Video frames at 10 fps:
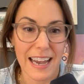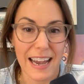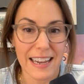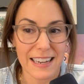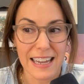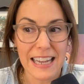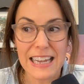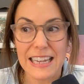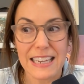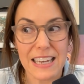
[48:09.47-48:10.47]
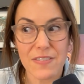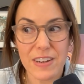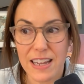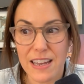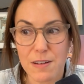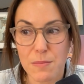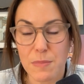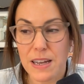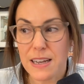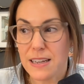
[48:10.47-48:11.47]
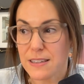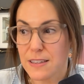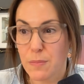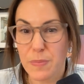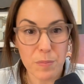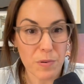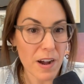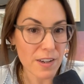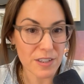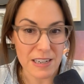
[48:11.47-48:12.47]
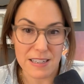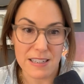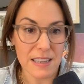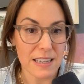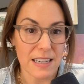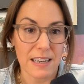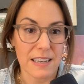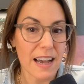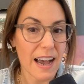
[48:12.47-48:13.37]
I had given him some big projects to lead.